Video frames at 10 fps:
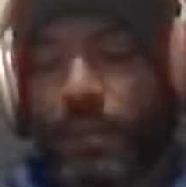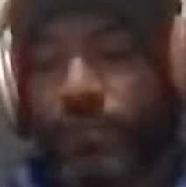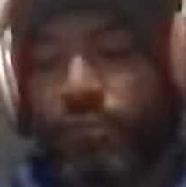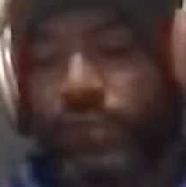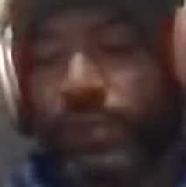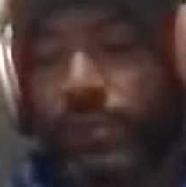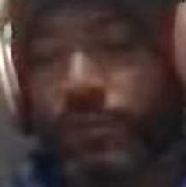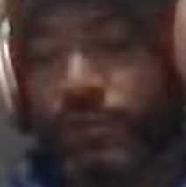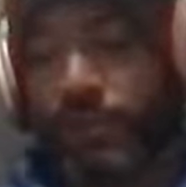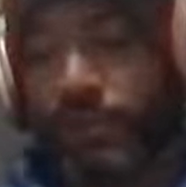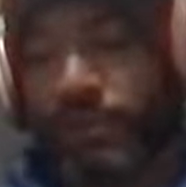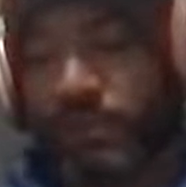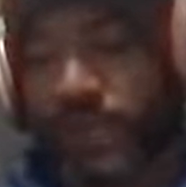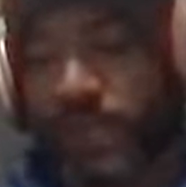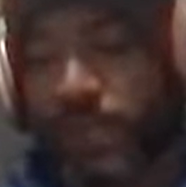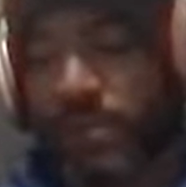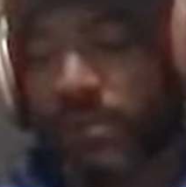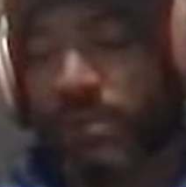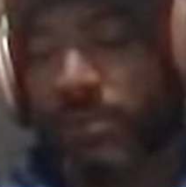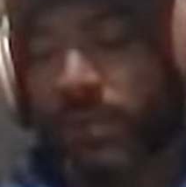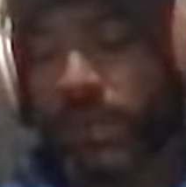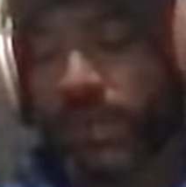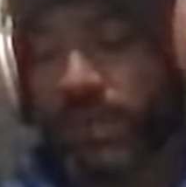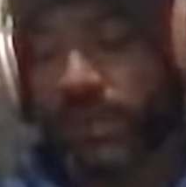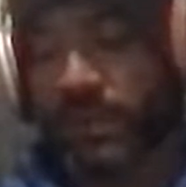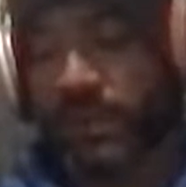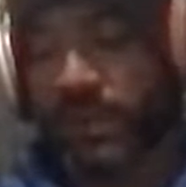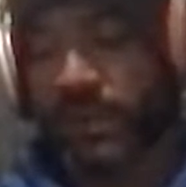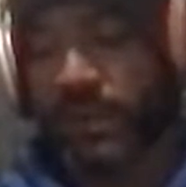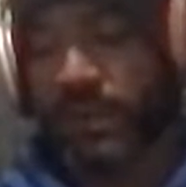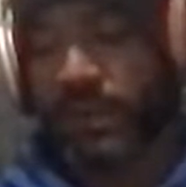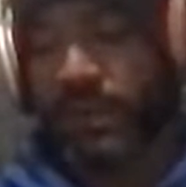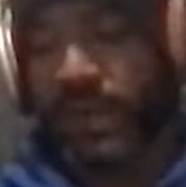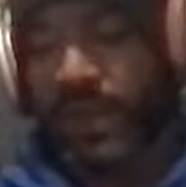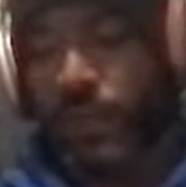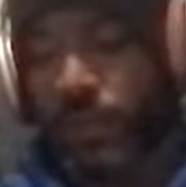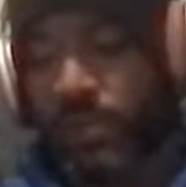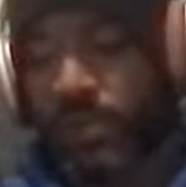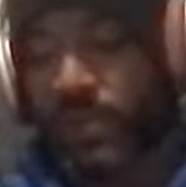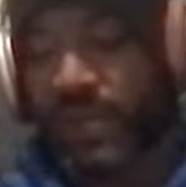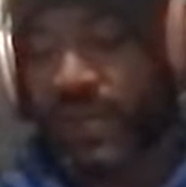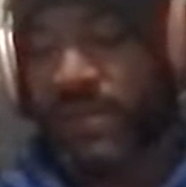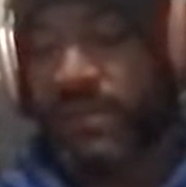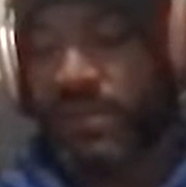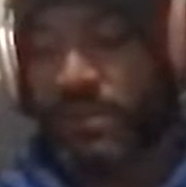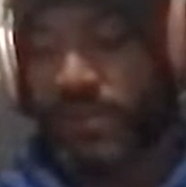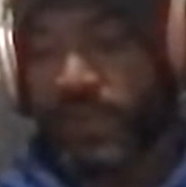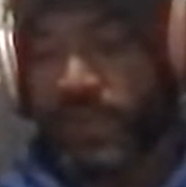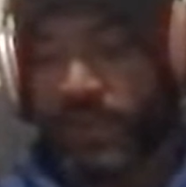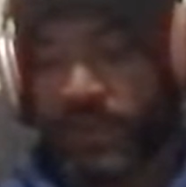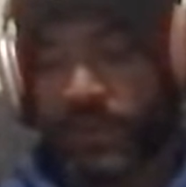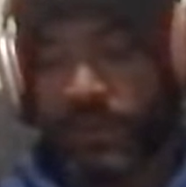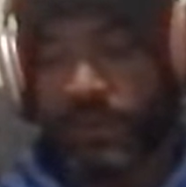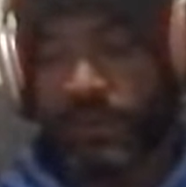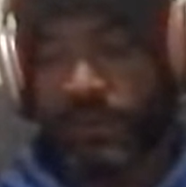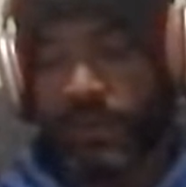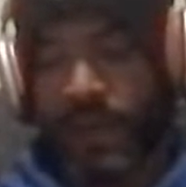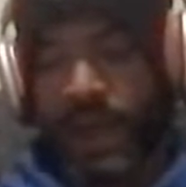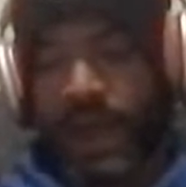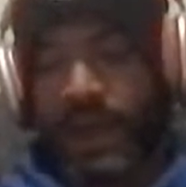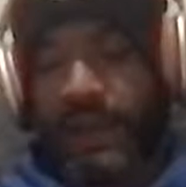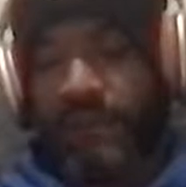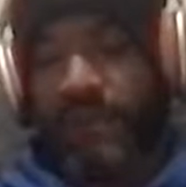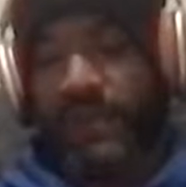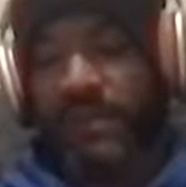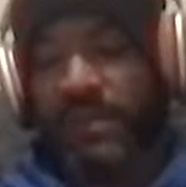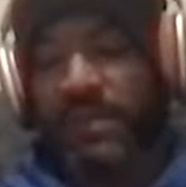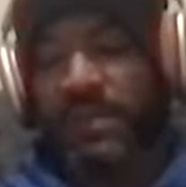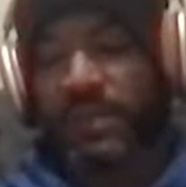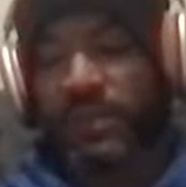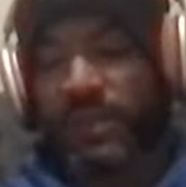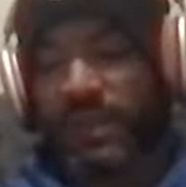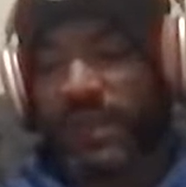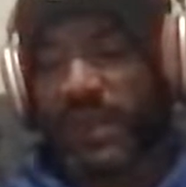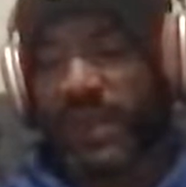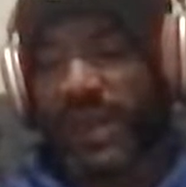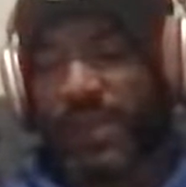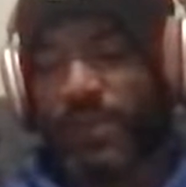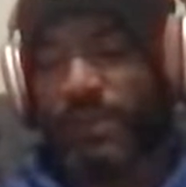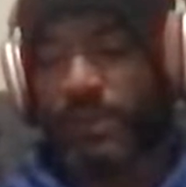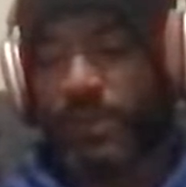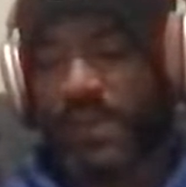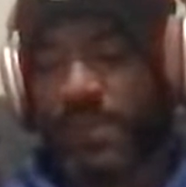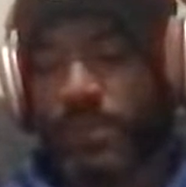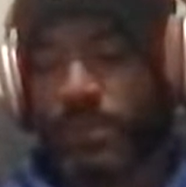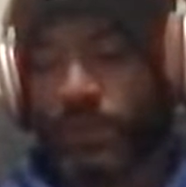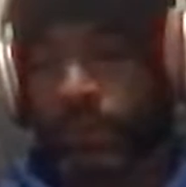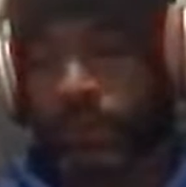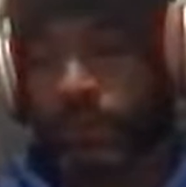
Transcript: But the real thrill for me wasn't the money, it was the change in me. I had invented something that helped people.